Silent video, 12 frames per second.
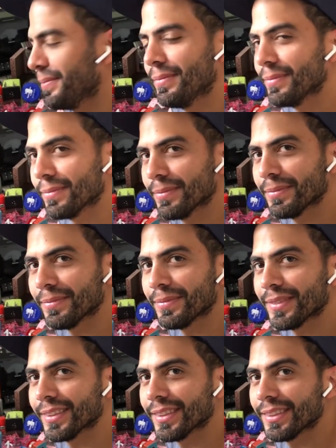I mean, he's
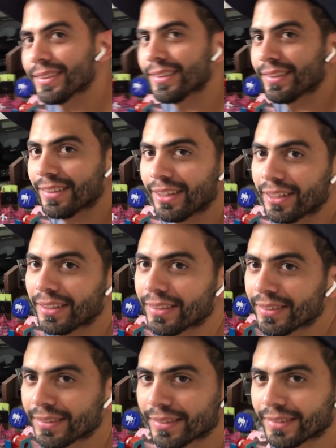17, dude.
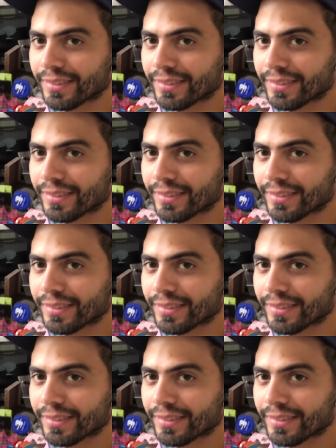Yeah.